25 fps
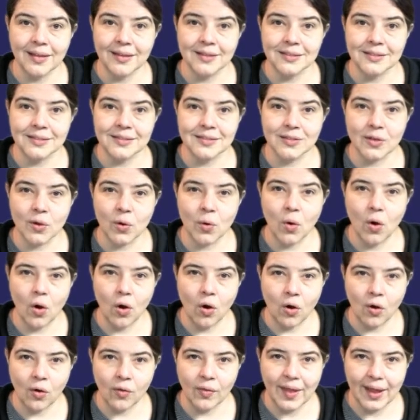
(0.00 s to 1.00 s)
So,
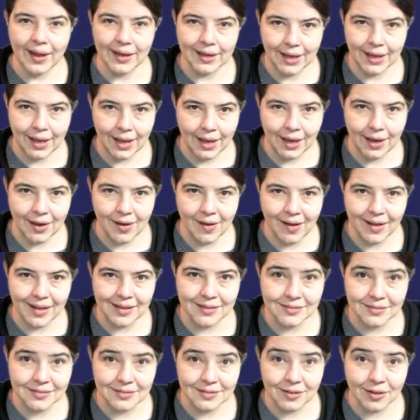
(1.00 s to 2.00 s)
all that
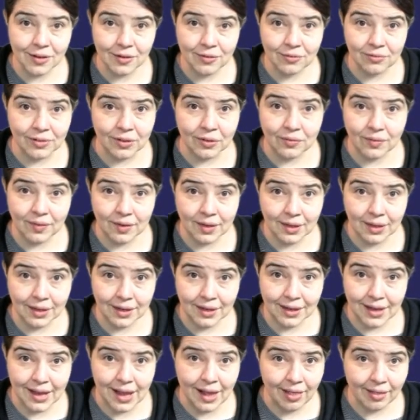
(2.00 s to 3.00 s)
chaos of living in
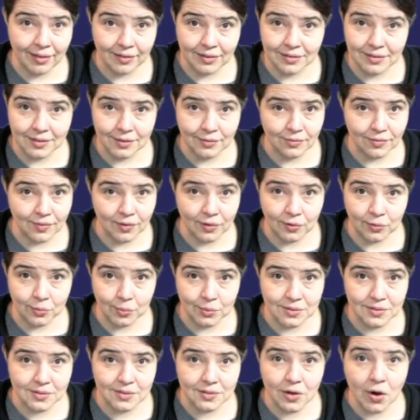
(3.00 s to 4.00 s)
a galaxy filled
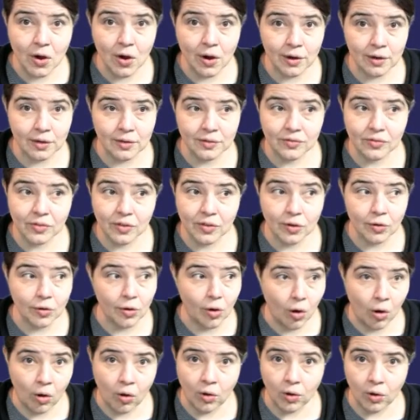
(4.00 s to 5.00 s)
with stars that are
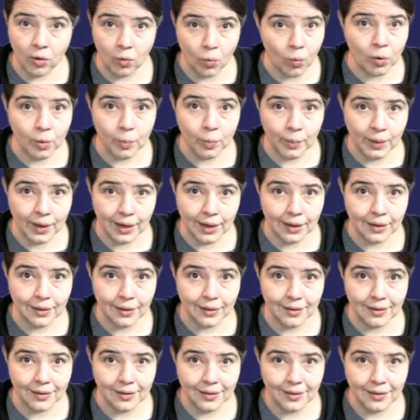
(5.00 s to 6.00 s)
all
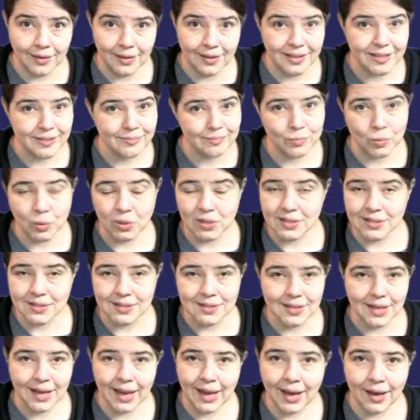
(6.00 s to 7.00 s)
orbiting, we
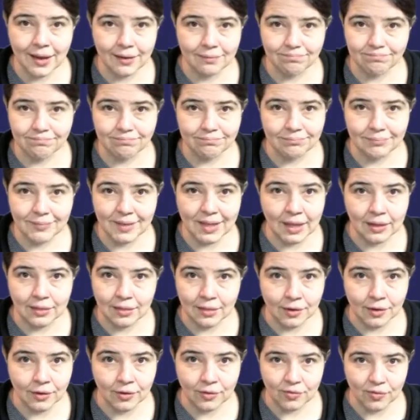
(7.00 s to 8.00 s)
just can't
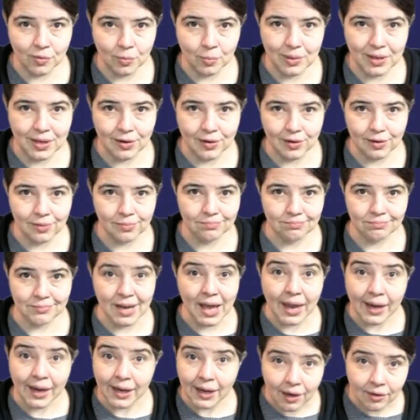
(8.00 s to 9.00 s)
get there from here.
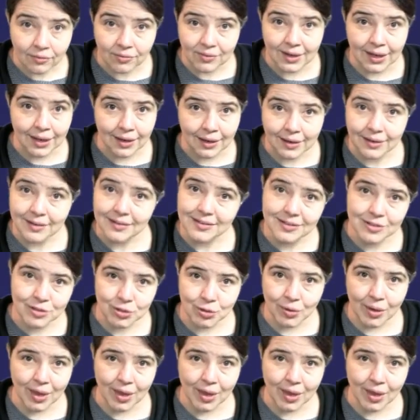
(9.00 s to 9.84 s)
Not enough data. It's too